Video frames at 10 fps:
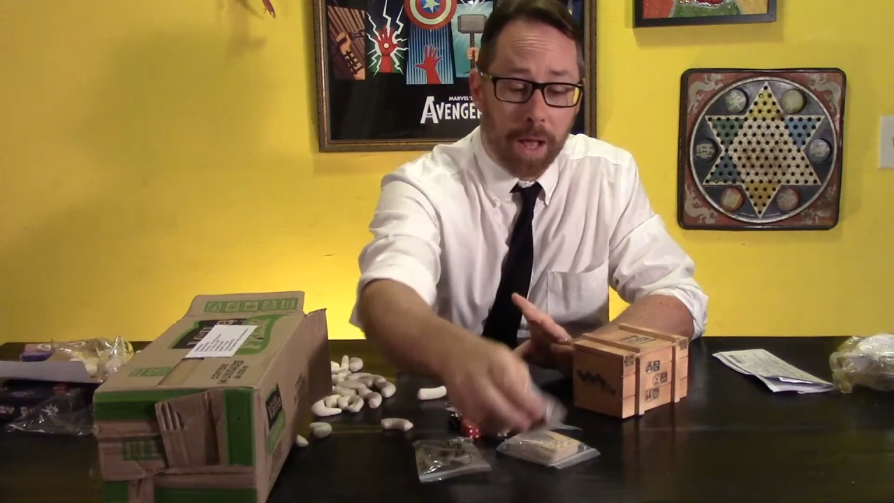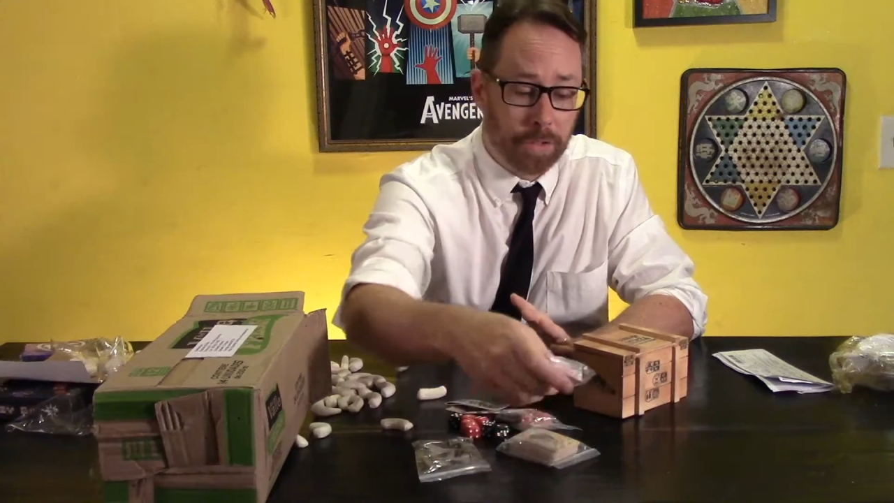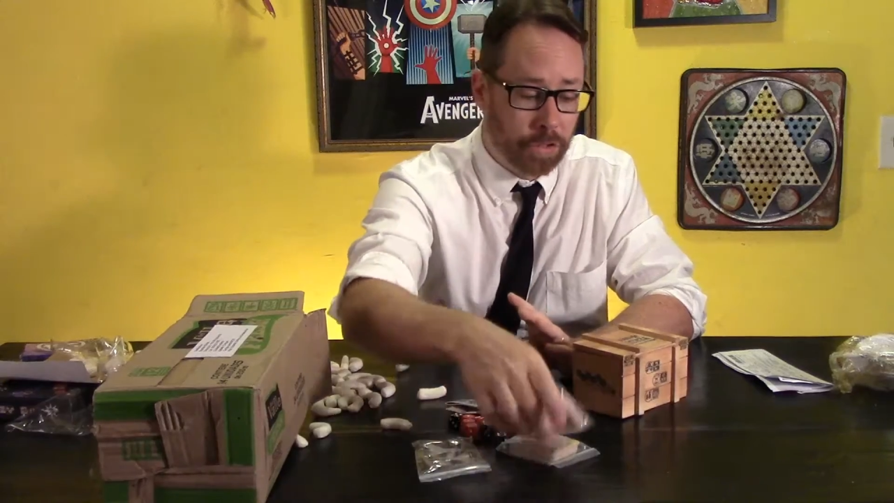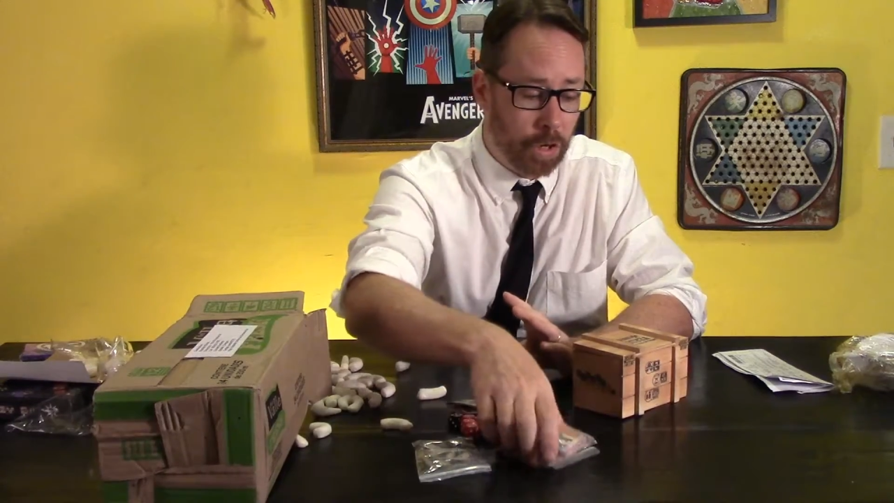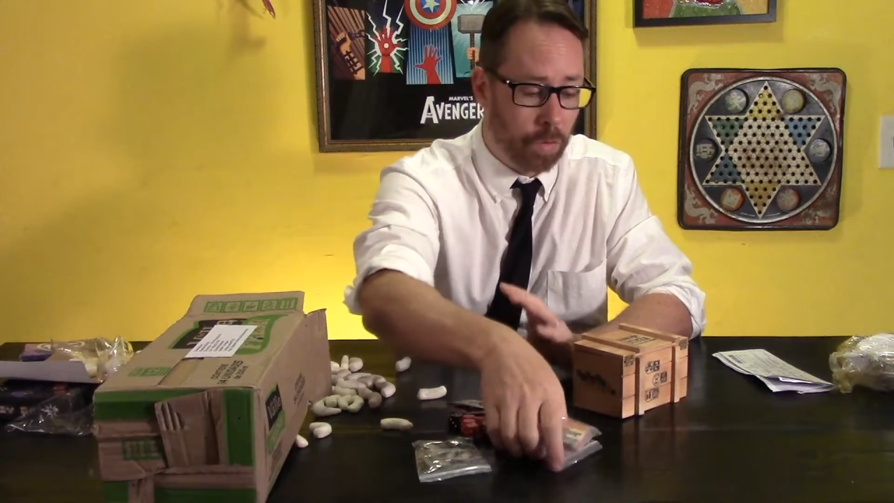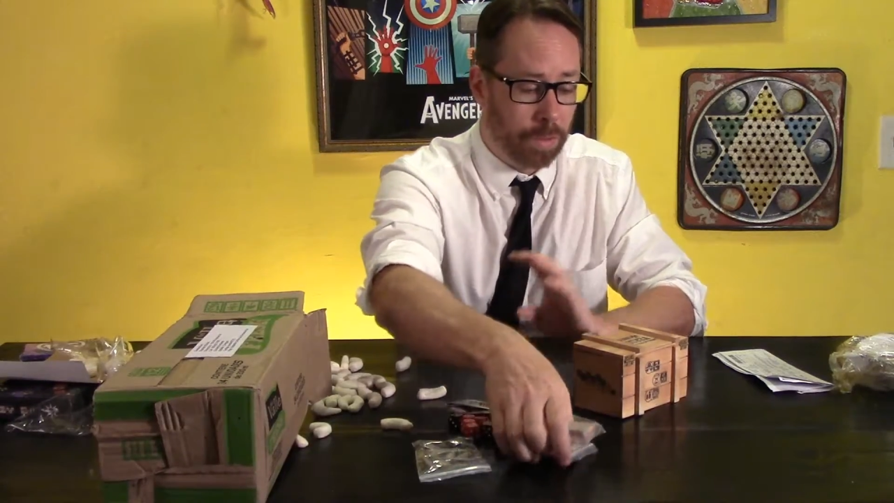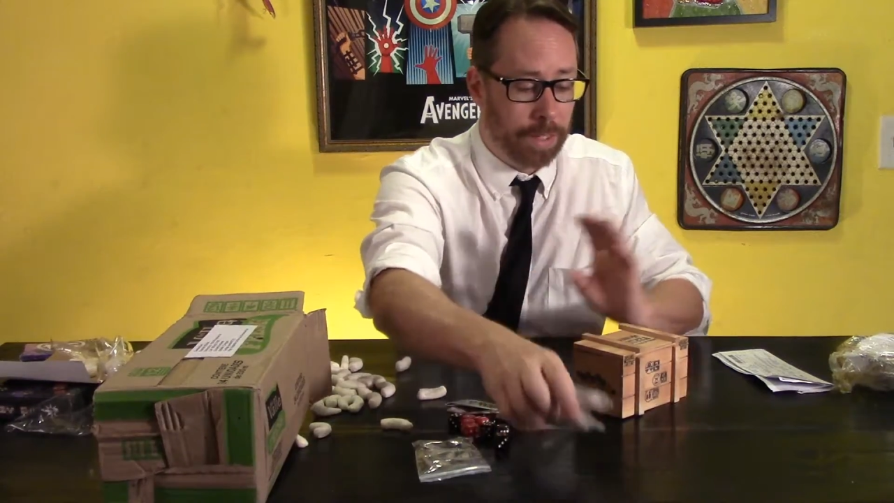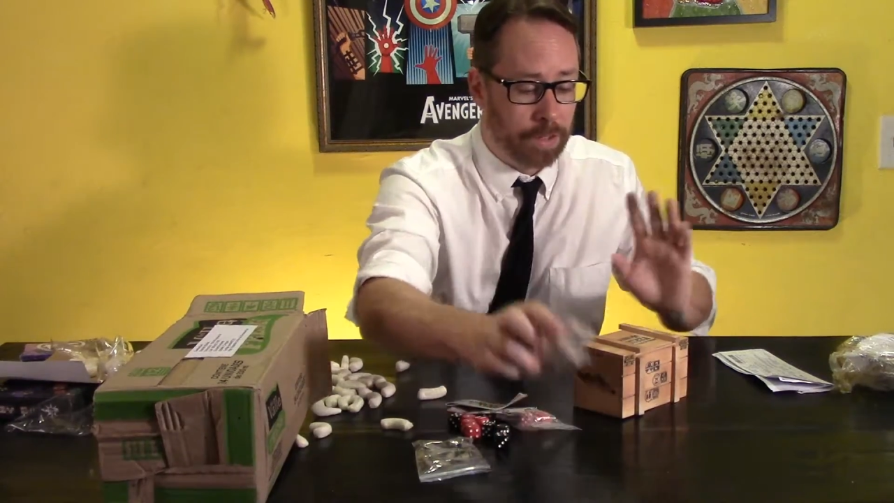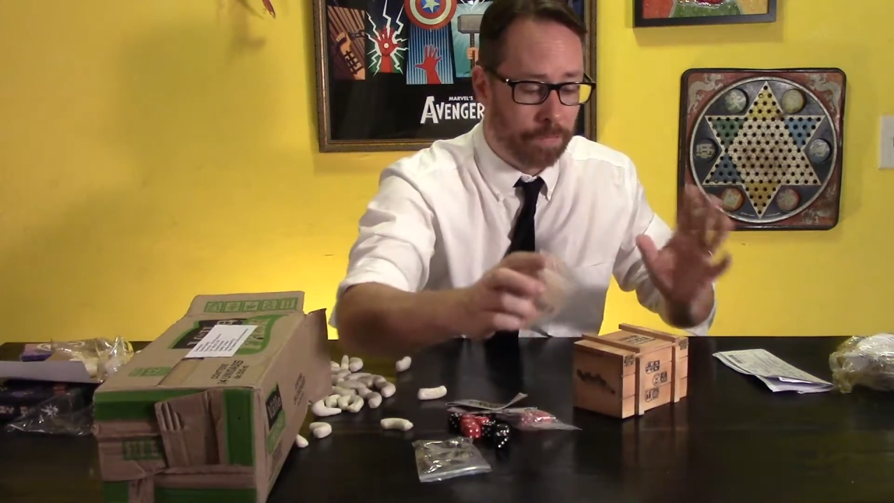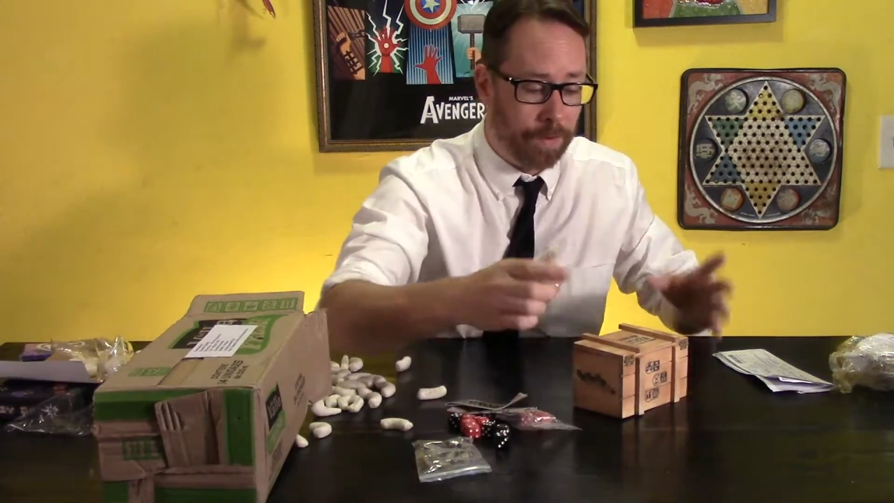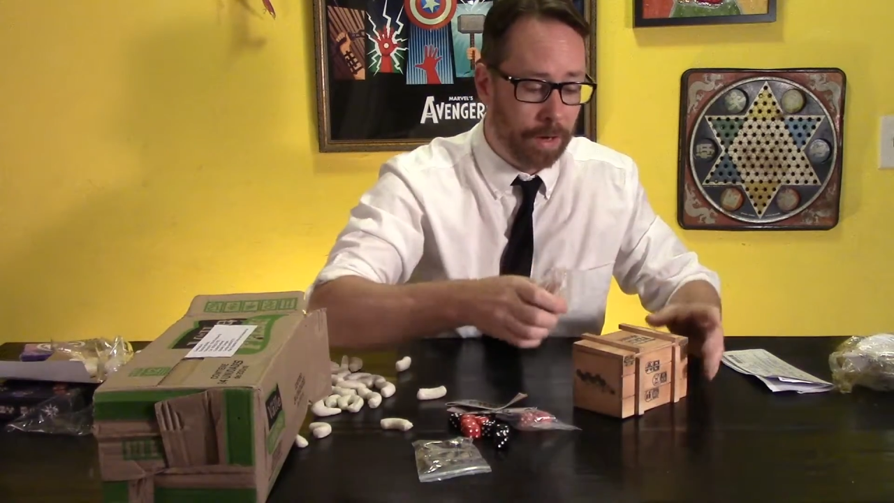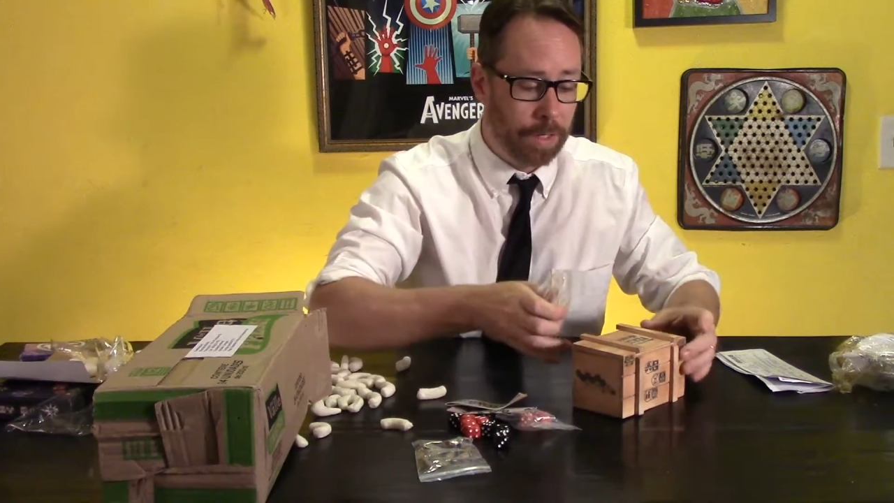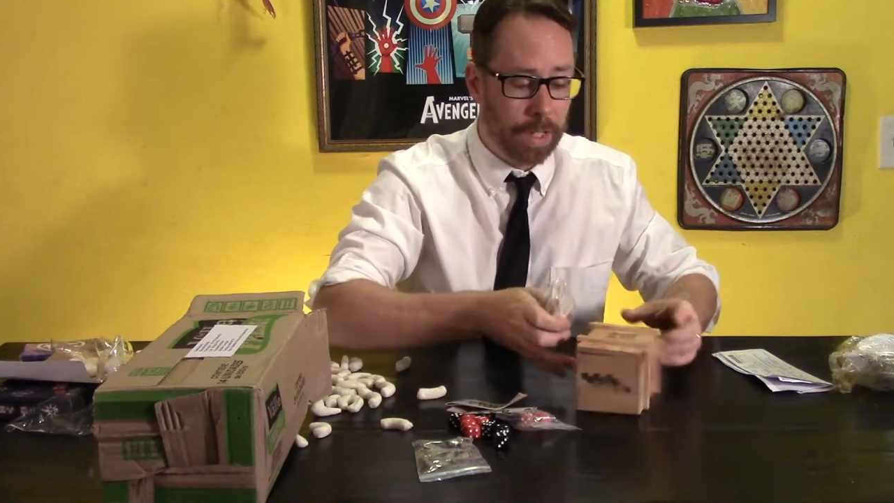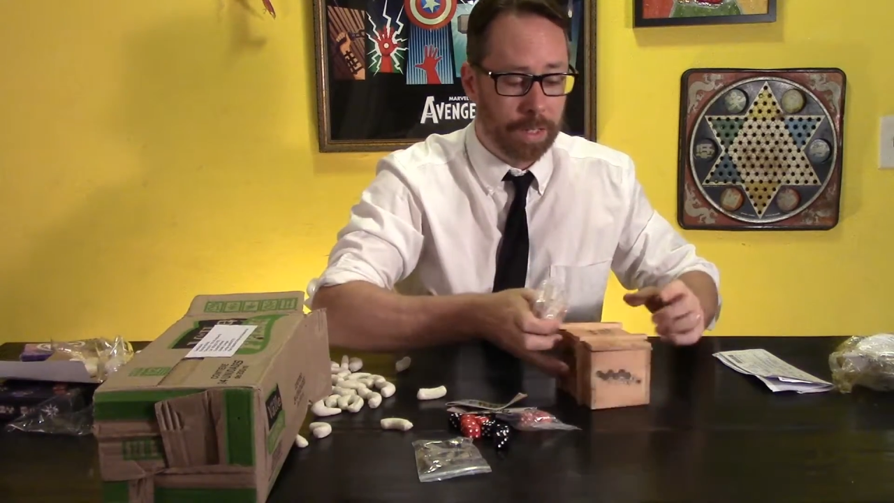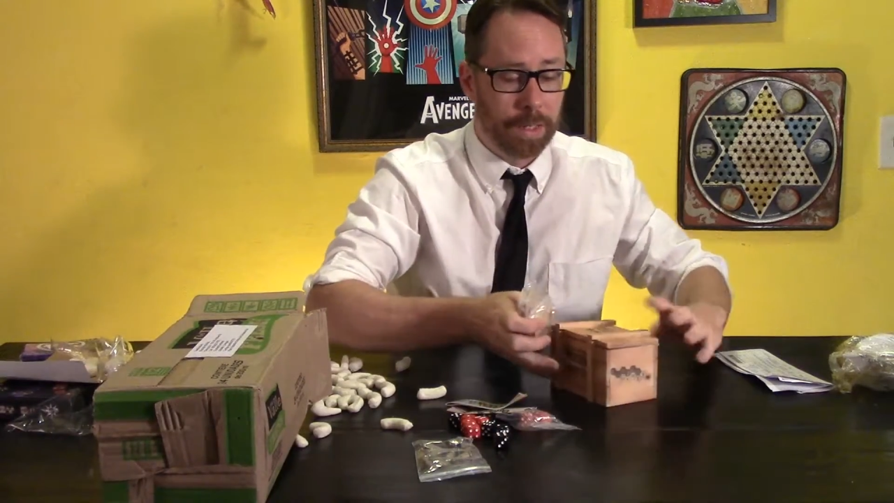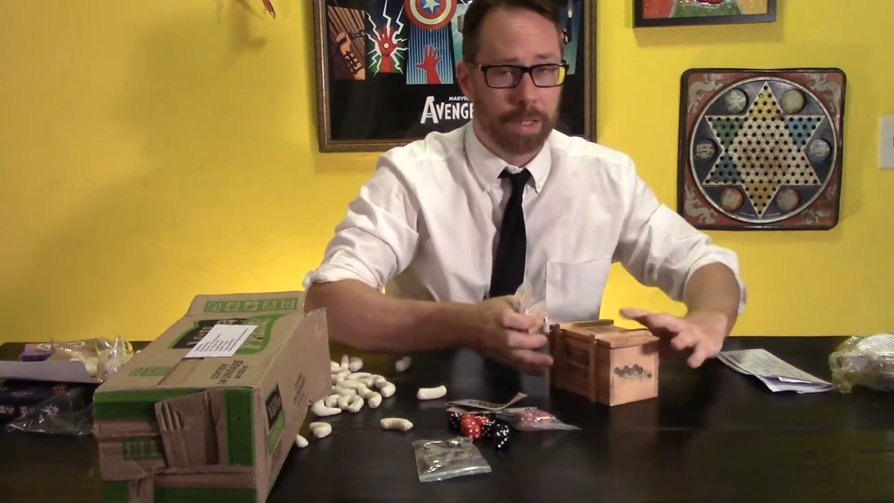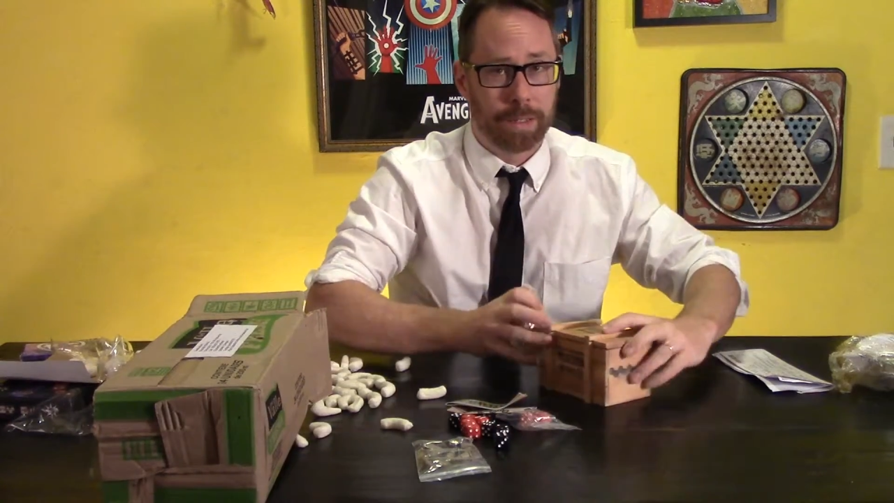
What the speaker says: so it's Verdun